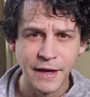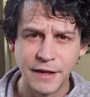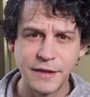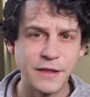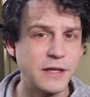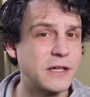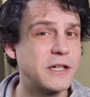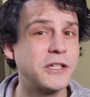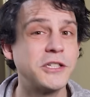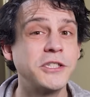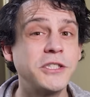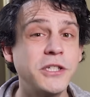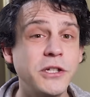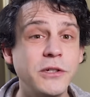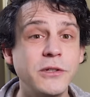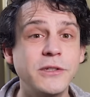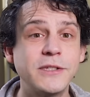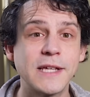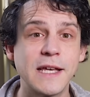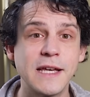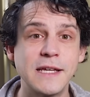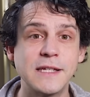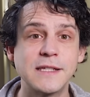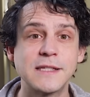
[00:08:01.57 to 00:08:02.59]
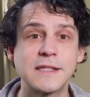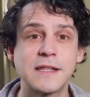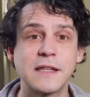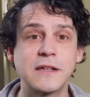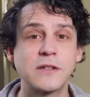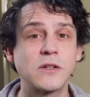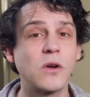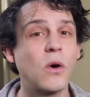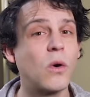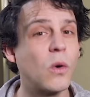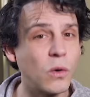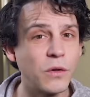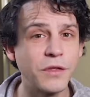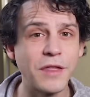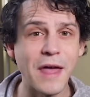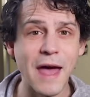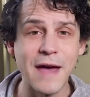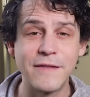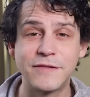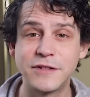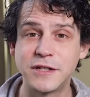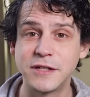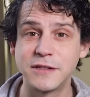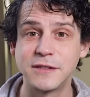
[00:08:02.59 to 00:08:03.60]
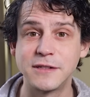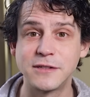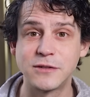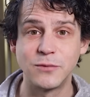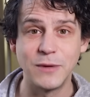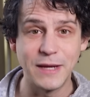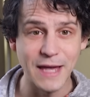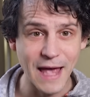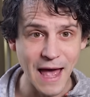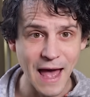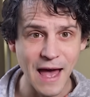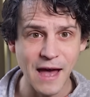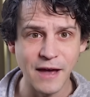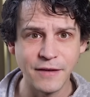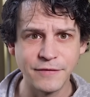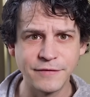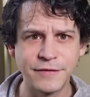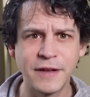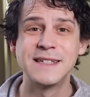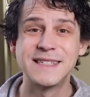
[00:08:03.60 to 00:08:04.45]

the good news is that all the evidence we have